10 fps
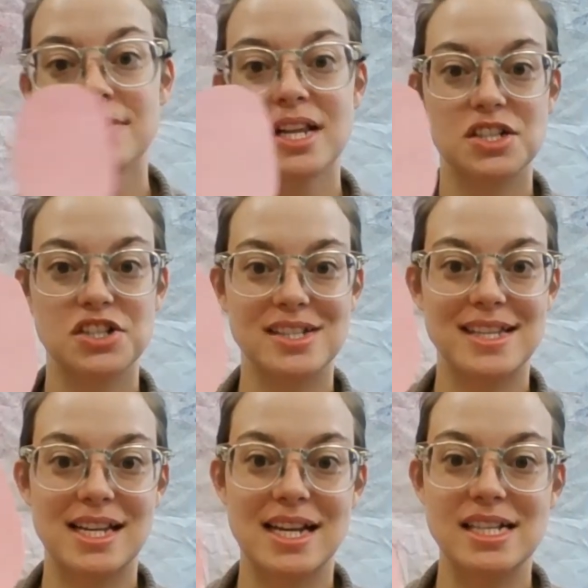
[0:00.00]
Just
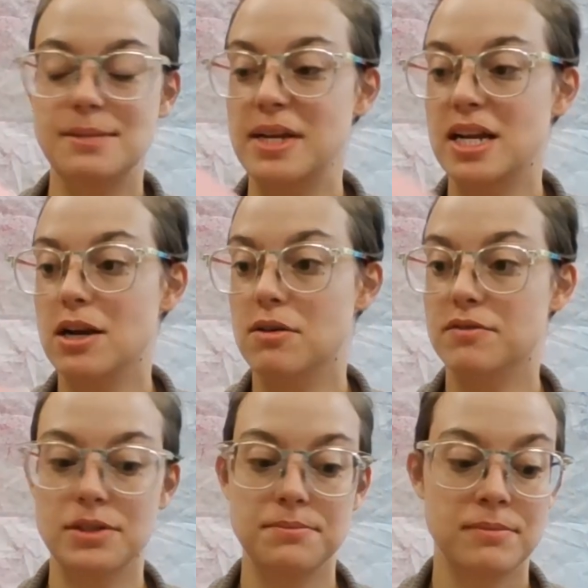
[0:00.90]
a nice big
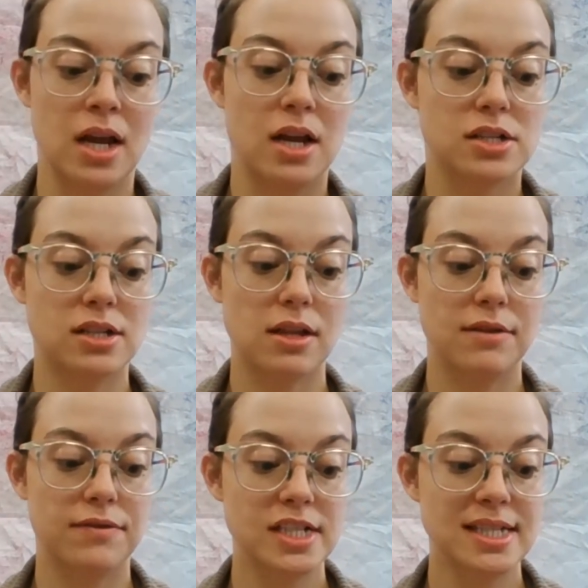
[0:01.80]
oval. So the
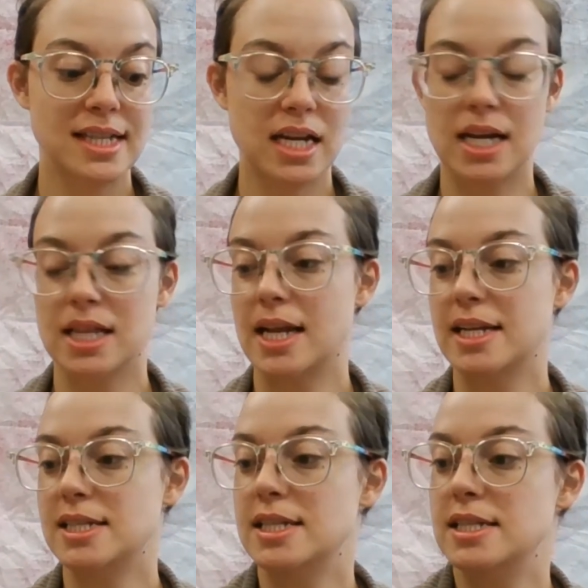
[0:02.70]
first thing I'd
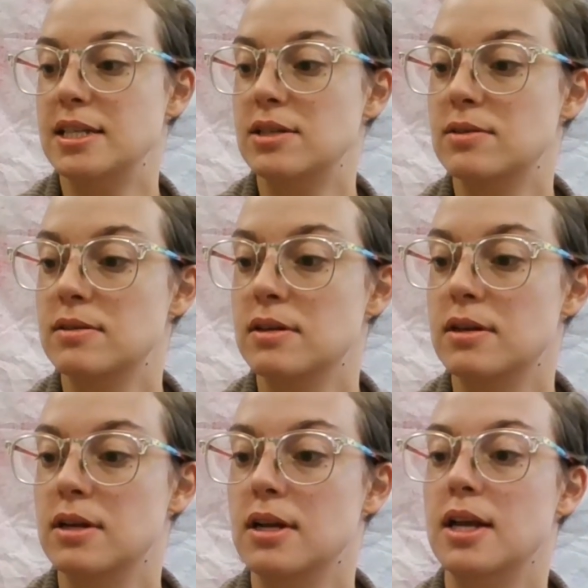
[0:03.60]
like to do
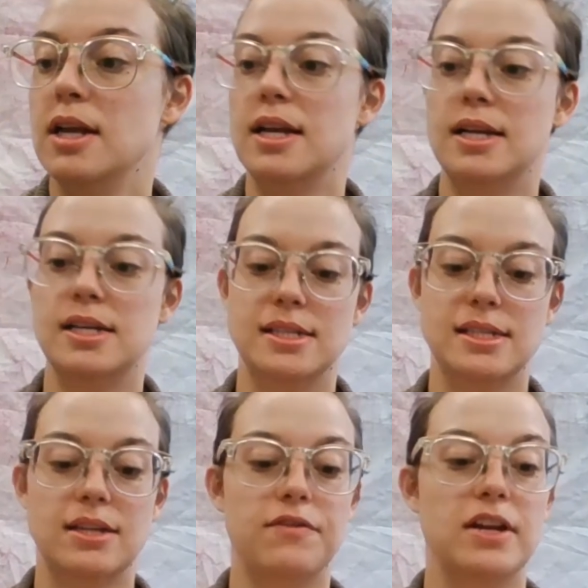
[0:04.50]

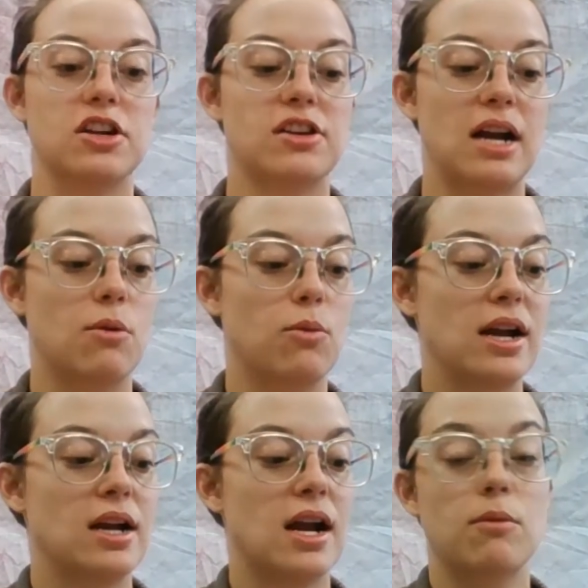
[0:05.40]
is figure out
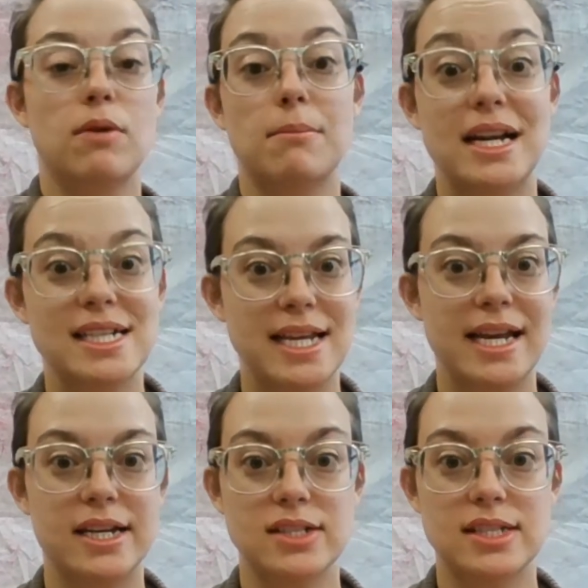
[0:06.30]
where I want my
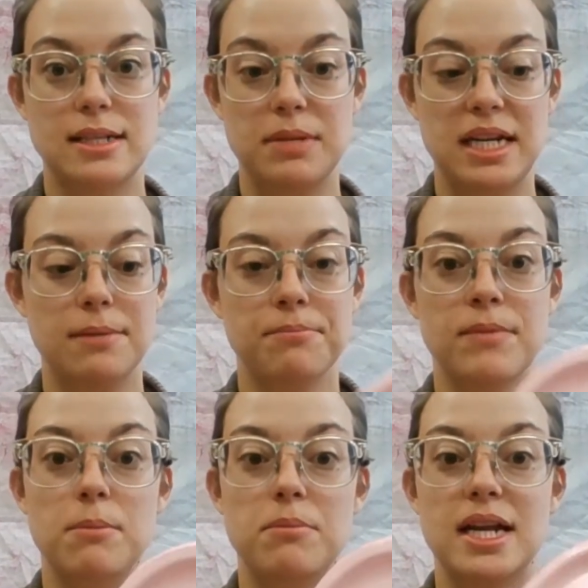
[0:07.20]
tail to be,
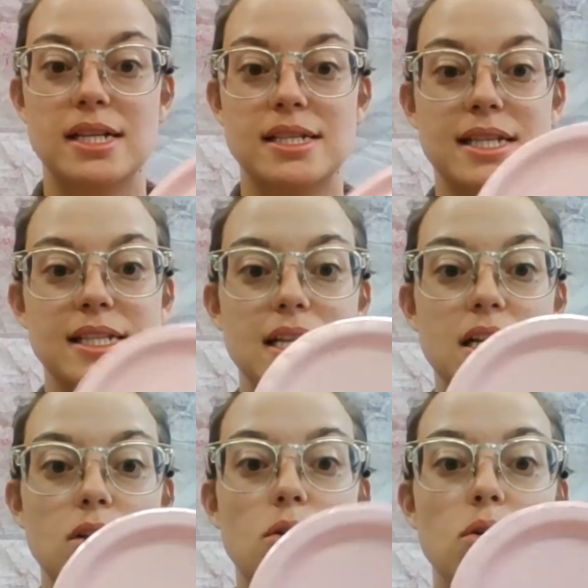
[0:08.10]
because this
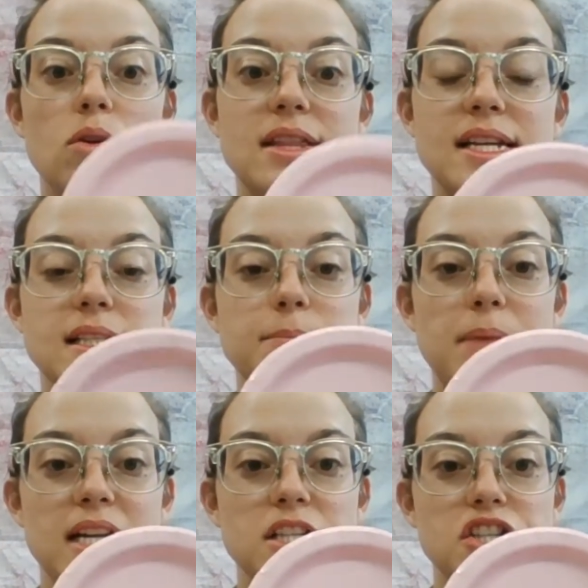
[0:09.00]
little hole that's
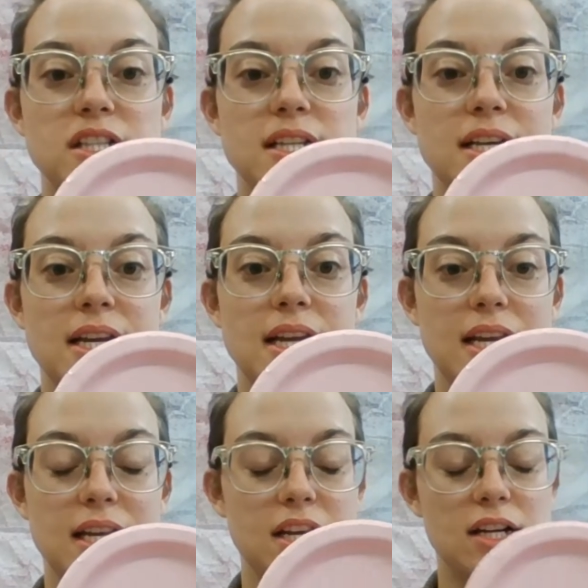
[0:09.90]
punched
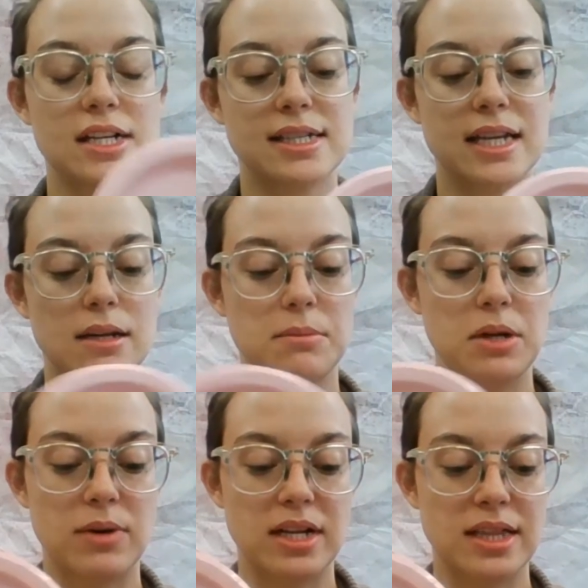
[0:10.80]
in here is going to be
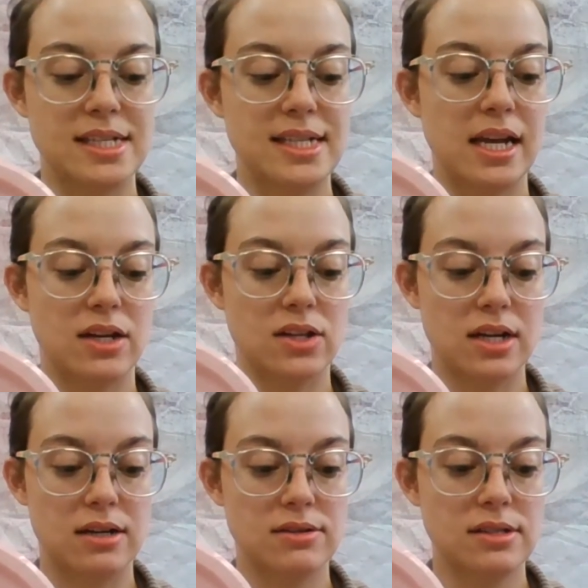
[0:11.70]
where the tail
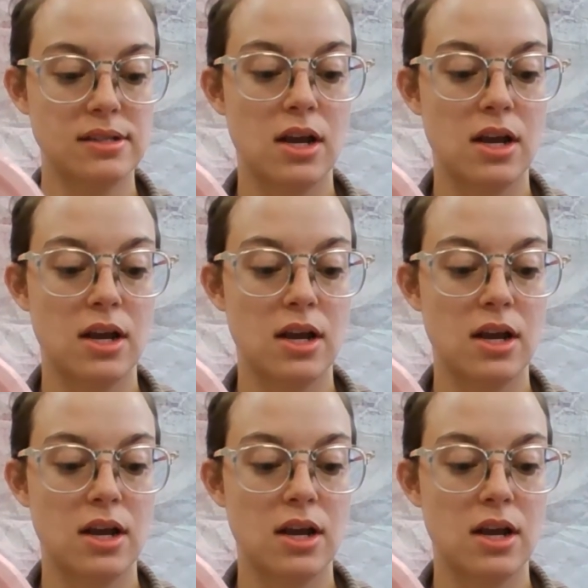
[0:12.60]
goes.